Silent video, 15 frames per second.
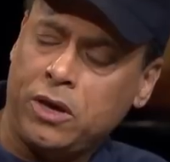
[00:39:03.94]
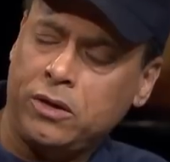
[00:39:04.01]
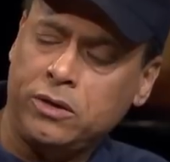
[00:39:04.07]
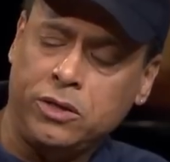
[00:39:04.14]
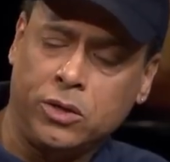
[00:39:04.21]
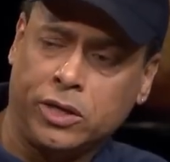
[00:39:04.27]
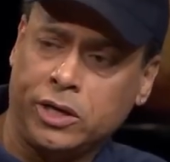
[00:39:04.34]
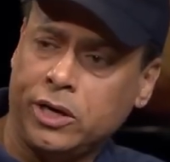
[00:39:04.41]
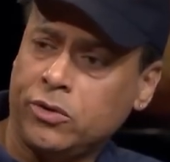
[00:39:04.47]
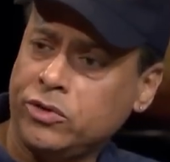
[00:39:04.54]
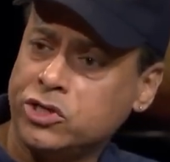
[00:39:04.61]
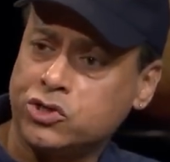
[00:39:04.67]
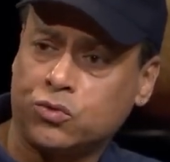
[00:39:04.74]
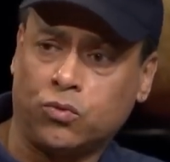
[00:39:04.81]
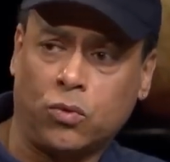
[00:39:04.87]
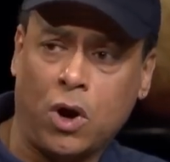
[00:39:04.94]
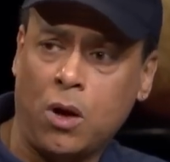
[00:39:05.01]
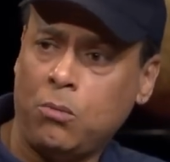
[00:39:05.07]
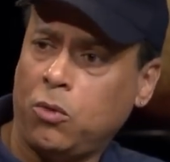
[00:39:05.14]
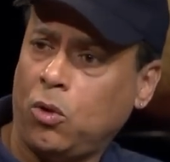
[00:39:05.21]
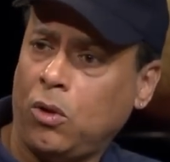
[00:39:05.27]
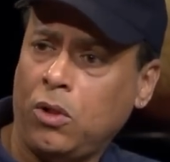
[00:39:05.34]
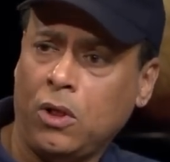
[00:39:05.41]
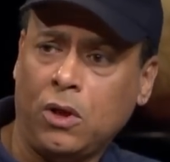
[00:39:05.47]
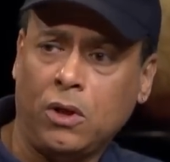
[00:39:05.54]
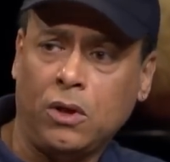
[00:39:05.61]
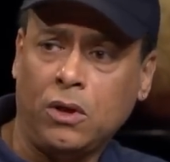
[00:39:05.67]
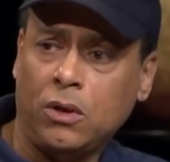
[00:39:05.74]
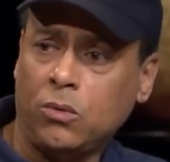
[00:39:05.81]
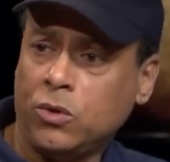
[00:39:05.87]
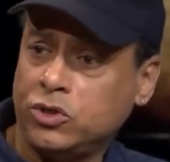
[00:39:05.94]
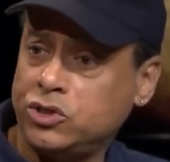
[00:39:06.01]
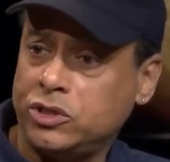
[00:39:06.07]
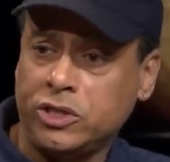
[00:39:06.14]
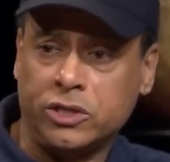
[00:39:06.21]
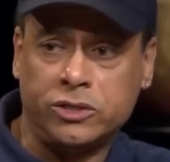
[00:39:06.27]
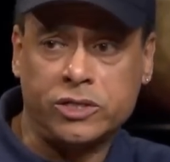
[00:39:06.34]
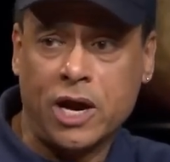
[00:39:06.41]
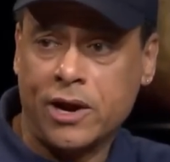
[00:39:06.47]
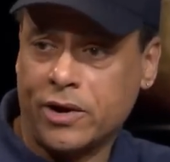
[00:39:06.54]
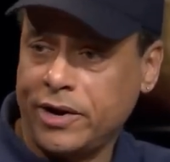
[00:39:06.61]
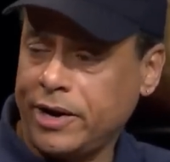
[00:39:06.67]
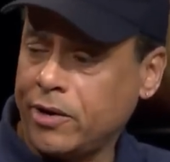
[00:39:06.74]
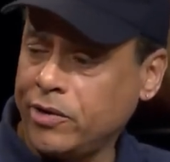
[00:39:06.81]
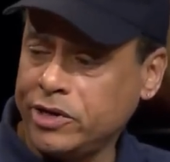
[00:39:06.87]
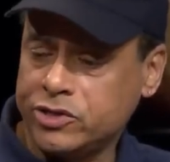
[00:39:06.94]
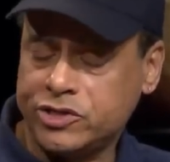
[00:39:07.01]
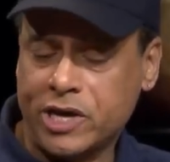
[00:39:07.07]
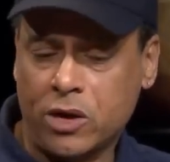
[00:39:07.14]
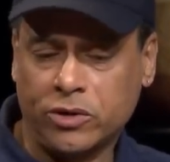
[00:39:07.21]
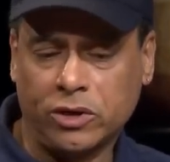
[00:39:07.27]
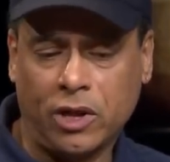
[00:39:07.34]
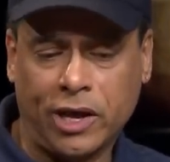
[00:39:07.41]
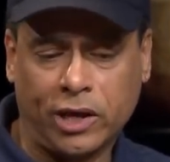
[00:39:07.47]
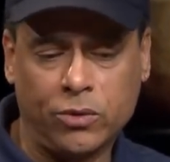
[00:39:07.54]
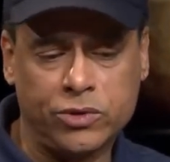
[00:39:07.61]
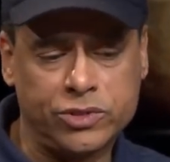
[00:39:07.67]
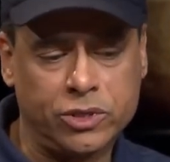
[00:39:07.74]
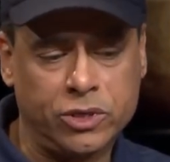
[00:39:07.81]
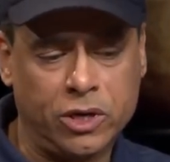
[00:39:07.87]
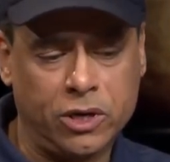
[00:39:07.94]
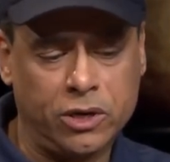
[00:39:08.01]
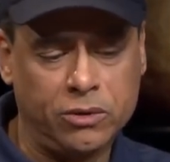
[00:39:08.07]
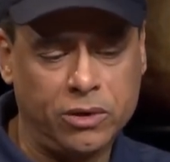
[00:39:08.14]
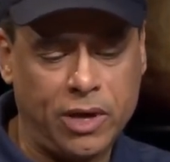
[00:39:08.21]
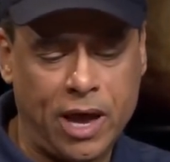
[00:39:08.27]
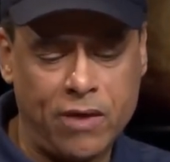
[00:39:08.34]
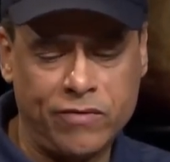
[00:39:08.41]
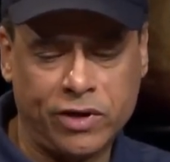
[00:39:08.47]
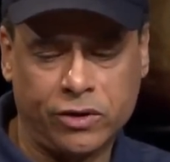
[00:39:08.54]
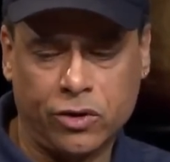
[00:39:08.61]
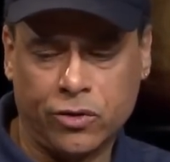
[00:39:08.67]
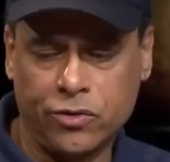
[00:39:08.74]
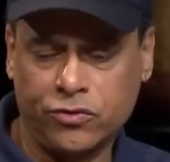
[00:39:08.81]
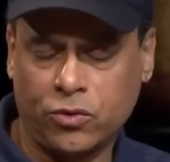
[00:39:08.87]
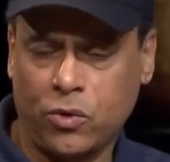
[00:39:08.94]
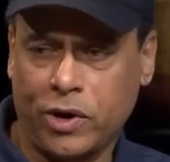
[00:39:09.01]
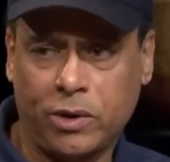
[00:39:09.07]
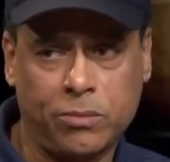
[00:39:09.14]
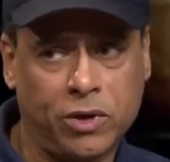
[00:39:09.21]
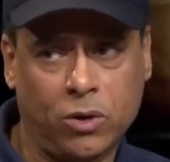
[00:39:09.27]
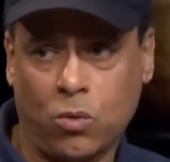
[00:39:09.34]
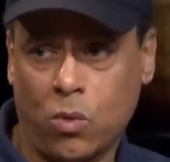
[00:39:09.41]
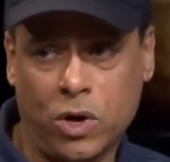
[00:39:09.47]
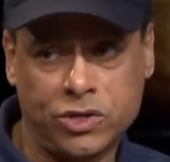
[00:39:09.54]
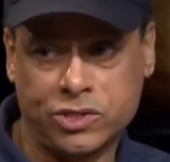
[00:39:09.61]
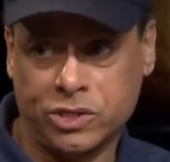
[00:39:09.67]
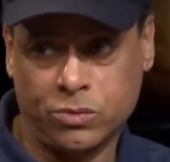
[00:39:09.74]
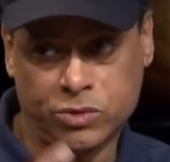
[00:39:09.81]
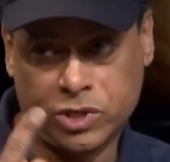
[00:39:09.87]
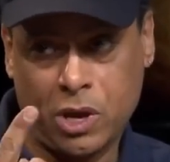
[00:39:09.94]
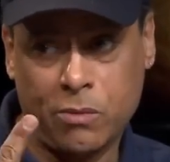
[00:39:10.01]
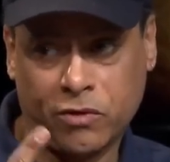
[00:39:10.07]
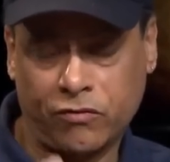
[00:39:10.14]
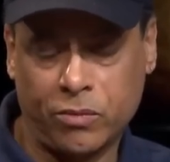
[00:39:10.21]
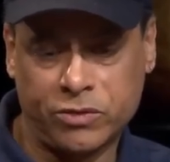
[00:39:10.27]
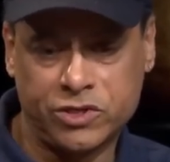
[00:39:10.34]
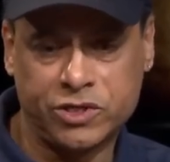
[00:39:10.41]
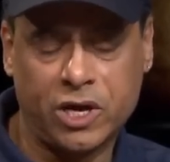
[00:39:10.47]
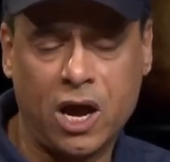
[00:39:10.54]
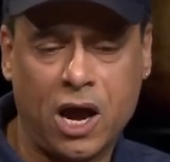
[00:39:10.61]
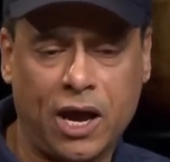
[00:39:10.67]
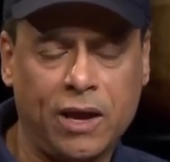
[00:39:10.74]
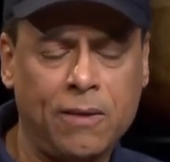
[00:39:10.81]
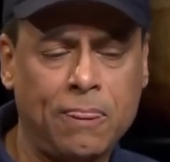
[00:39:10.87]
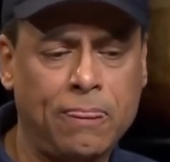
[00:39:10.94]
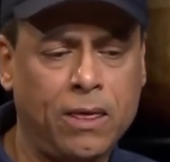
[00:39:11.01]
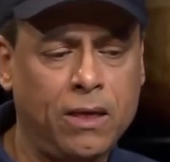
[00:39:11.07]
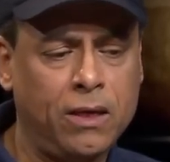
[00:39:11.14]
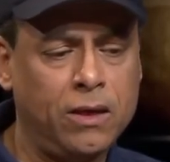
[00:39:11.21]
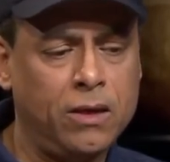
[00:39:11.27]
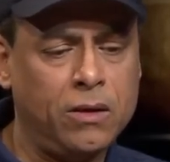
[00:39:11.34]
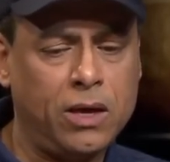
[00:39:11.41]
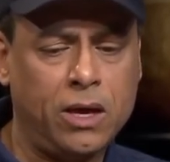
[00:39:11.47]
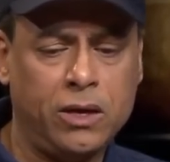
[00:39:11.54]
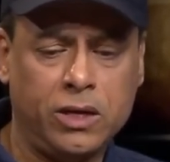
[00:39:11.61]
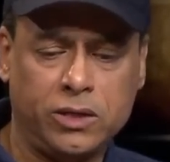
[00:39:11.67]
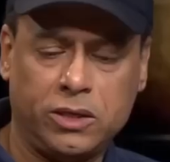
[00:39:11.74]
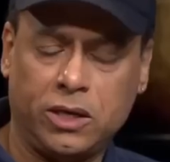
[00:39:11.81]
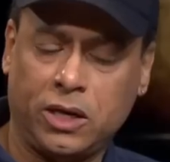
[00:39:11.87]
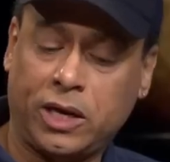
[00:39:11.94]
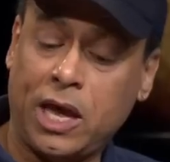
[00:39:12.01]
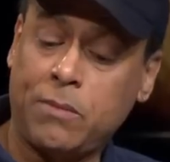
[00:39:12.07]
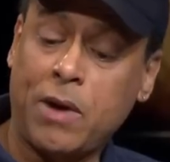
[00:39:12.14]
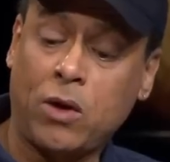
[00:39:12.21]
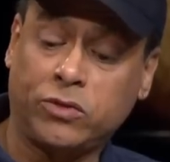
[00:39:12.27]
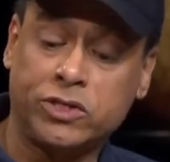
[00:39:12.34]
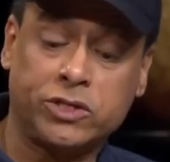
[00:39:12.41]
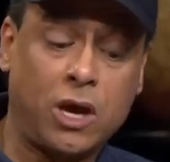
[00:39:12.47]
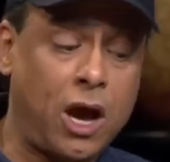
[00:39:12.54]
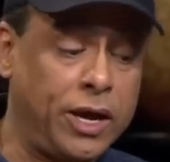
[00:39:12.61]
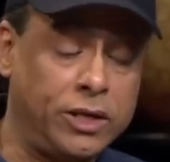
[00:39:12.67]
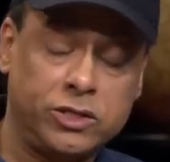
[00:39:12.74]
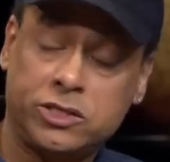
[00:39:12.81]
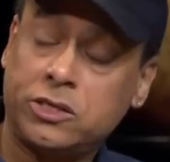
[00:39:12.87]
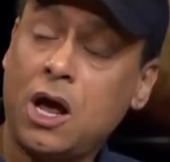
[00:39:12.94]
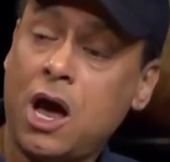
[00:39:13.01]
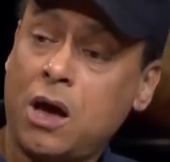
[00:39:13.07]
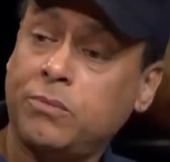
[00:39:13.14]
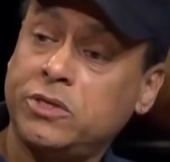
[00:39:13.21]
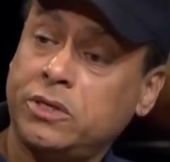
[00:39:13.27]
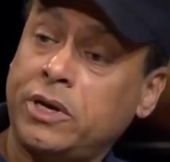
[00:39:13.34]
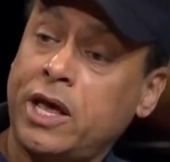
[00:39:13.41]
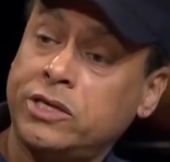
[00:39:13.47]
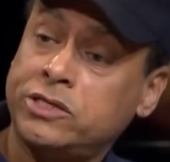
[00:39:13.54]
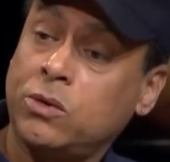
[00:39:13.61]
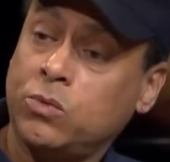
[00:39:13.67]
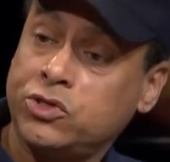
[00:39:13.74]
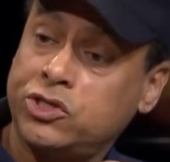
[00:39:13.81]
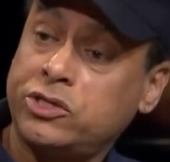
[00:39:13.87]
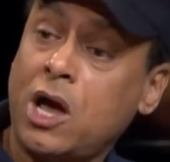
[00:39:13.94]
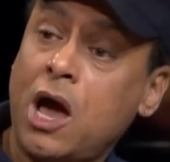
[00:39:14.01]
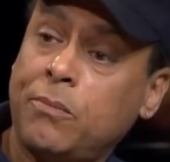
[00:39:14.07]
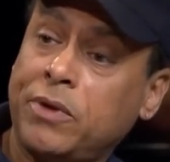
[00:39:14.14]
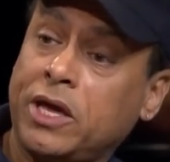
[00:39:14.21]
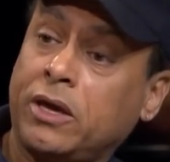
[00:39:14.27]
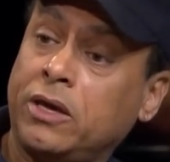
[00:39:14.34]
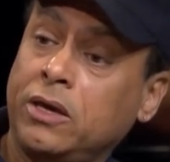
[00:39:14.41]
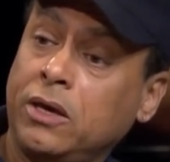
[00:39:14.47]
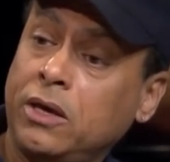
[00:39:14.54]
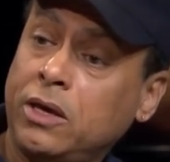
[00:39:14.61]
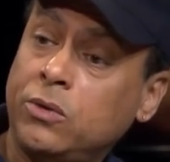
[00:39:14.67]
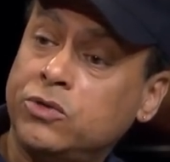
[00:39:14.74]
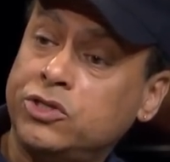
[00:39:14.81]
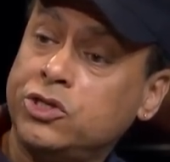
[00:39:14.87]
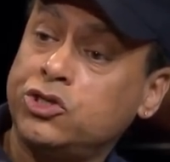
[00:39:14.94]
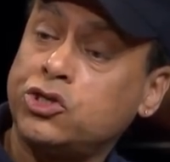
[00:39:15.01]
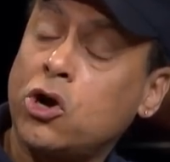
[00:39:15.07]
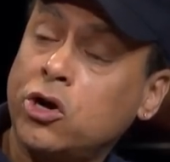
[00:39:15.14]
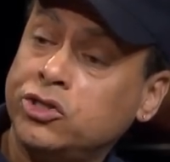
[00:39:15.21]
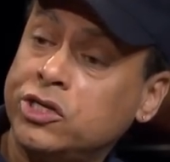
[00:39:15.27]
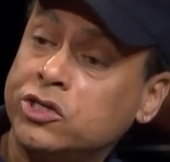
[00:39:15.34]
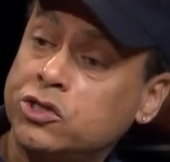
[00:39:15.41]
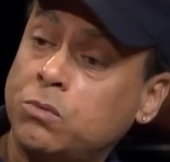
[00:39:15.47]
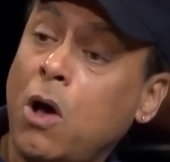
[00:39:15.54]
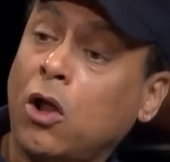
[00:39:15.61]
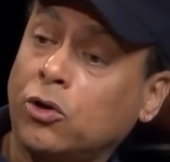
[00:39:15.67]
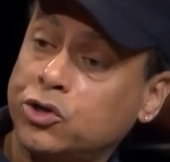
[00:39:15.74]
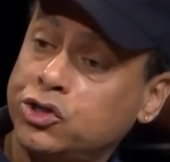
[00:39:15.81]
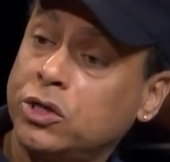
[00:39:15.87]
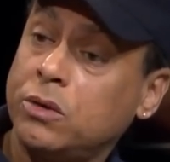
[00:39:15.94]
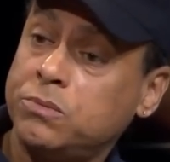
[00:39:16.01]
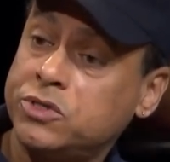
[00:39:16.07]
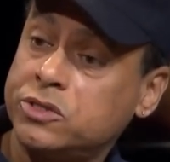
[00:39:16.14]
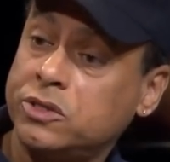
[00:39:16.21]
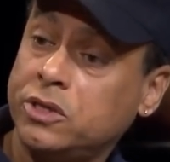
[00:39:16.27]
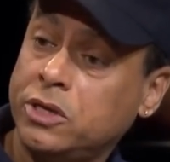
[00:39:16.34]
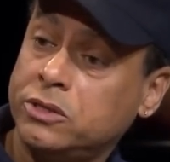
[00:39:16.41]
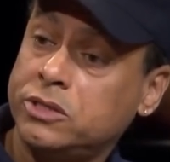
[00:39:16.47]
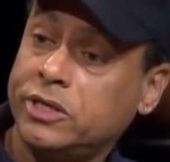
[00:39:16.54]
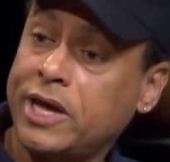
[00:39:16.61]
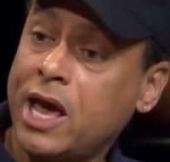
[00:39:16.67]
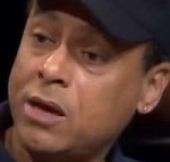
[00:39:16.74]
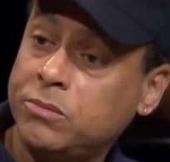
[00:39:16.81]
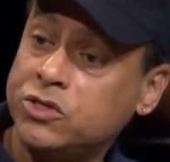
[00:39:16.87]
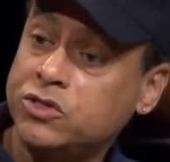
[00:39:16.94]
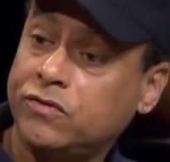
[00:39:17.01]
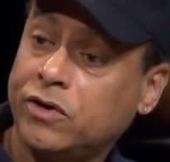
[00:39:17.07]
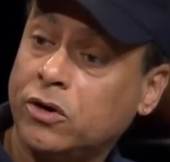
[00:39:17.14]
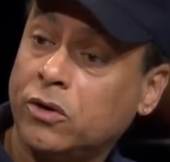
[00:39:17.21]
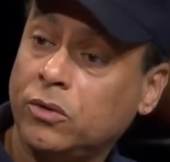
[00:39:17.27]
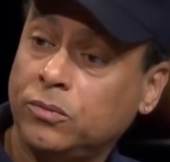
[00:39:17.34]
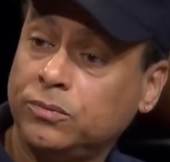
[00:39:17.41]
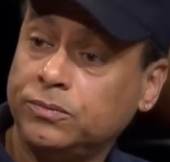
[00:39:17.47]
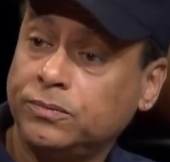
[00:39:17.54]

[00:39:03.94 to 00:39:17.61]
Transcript: in. You could hear this rumble, which the entire area sounded like it was uh, having an earthquake, but it wasn't. It was coming from the sky. And it came out the sky and stopped. And as it was stopping, it was discharging smaller ships into the atmosphere.